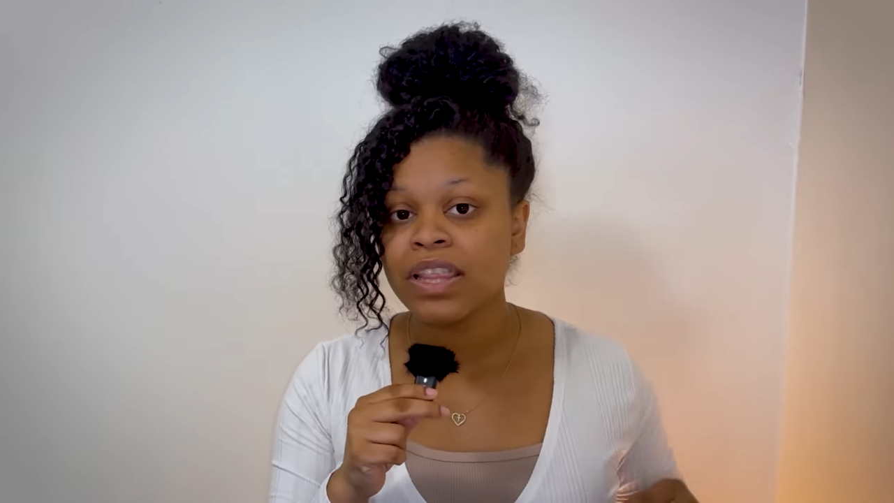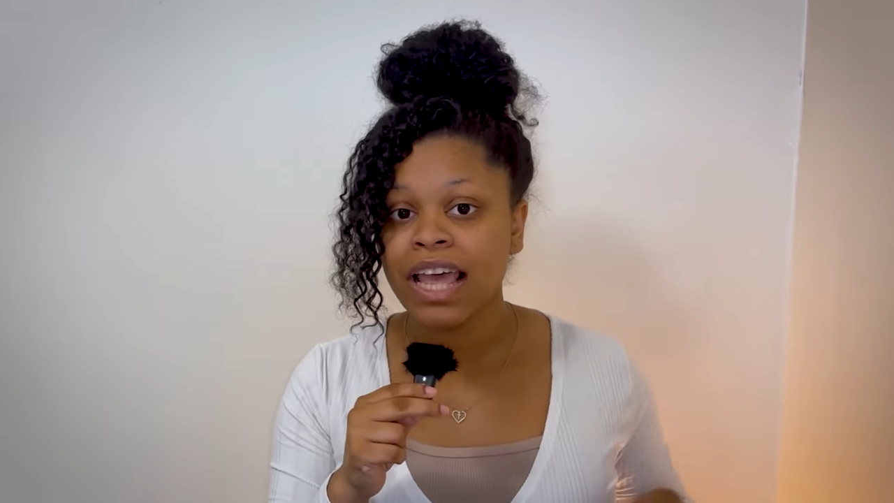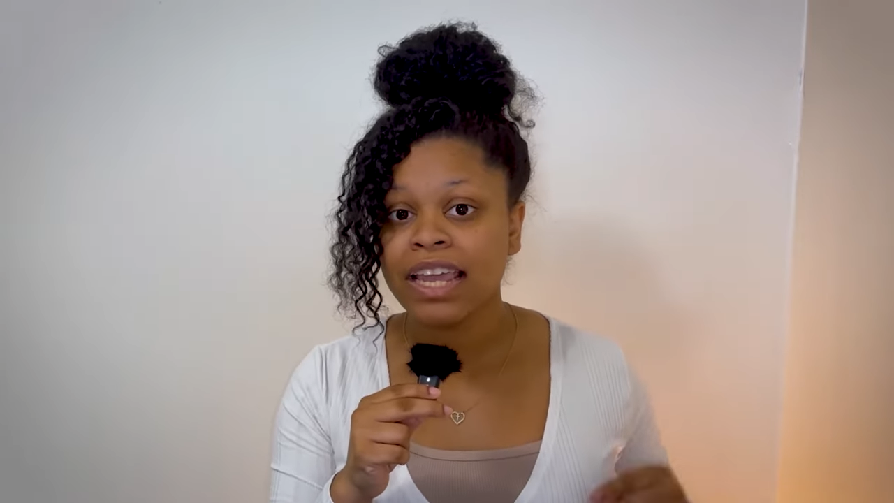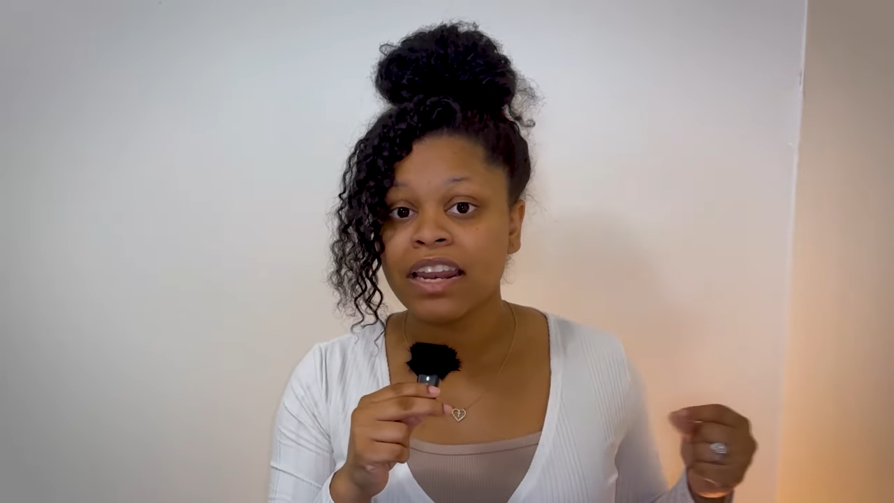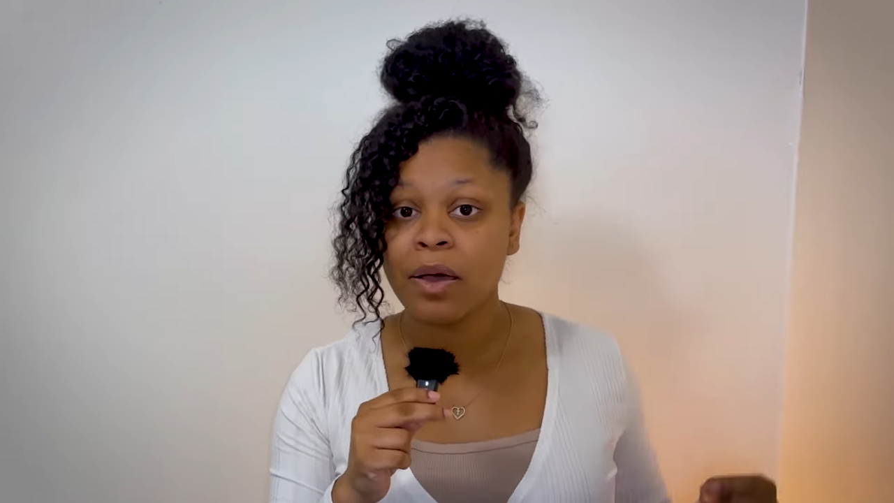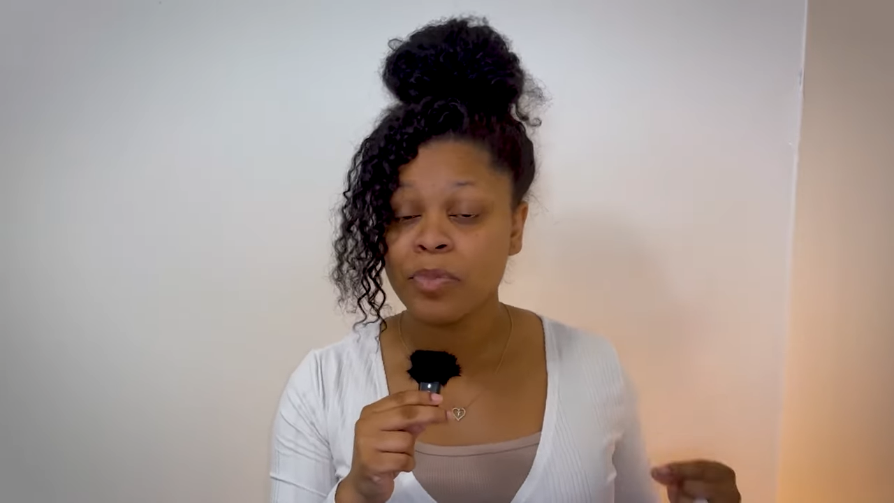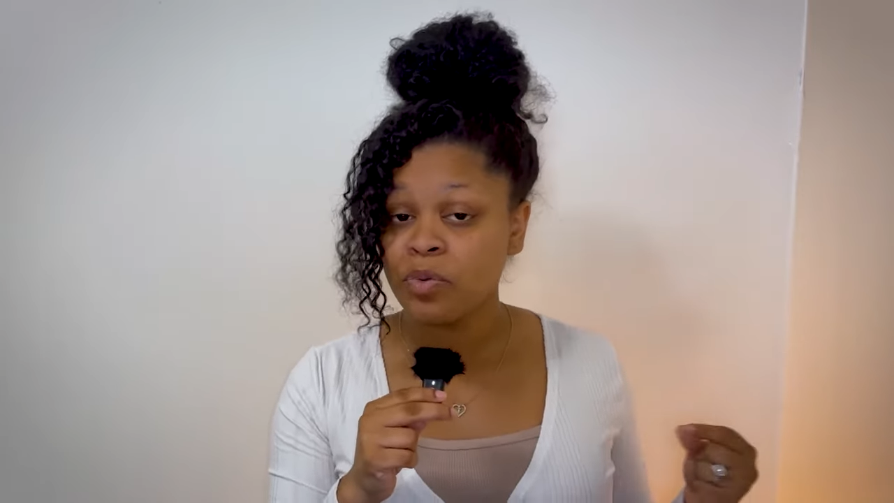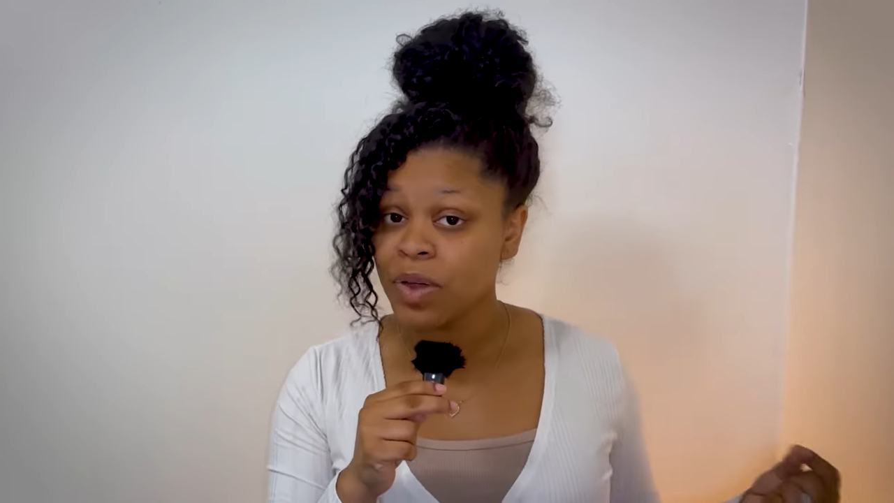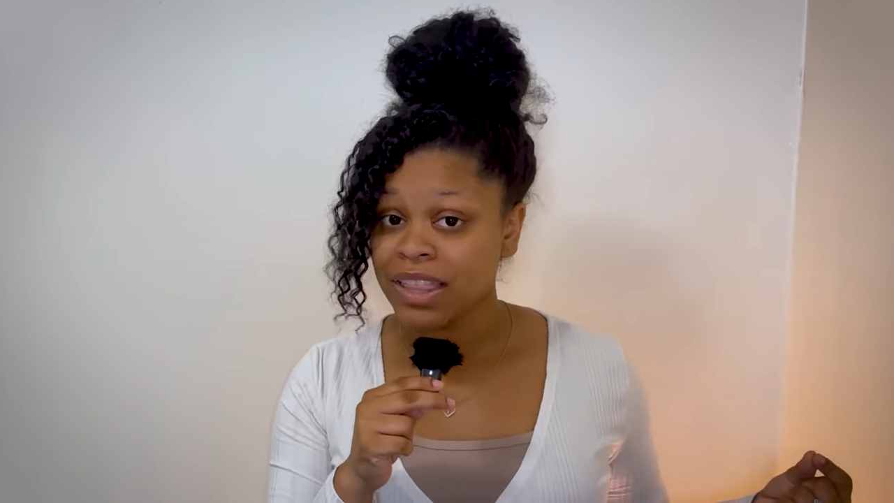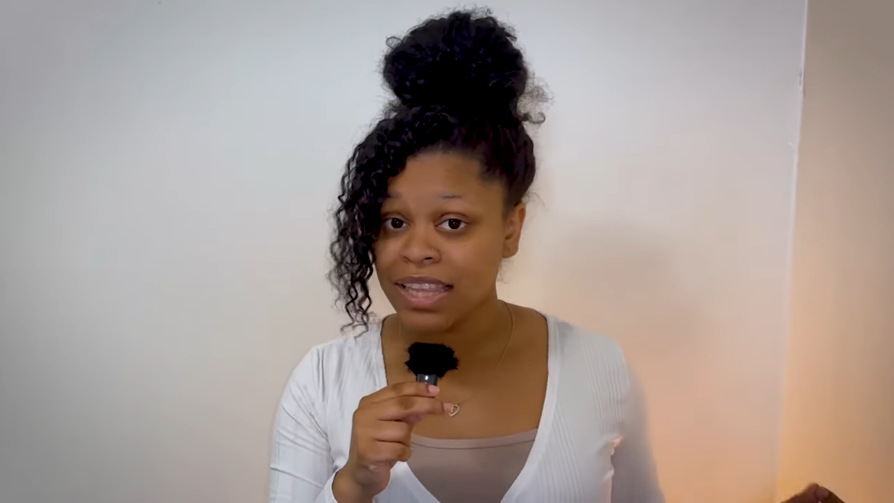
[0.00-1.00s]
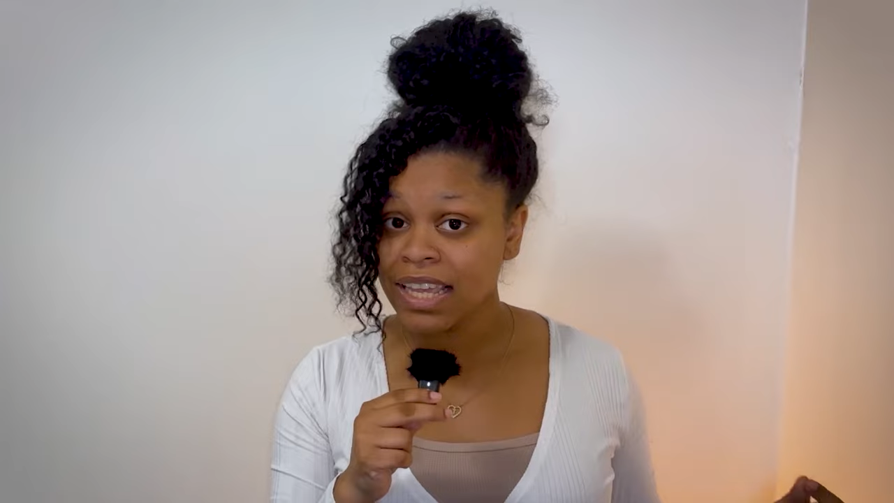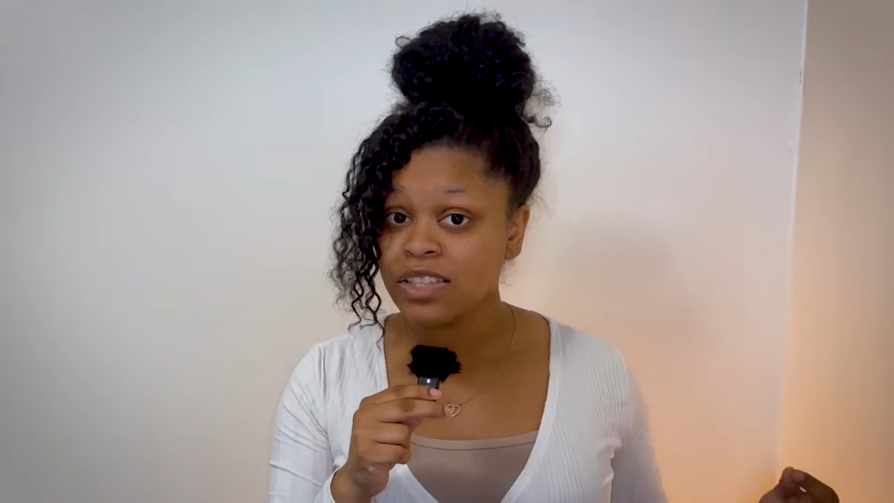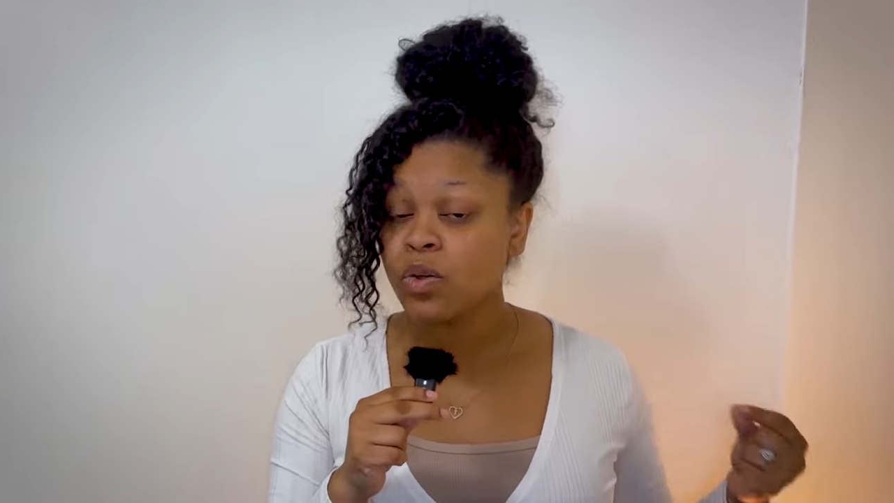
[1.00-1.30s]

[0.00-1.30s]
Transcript: that can help you with this,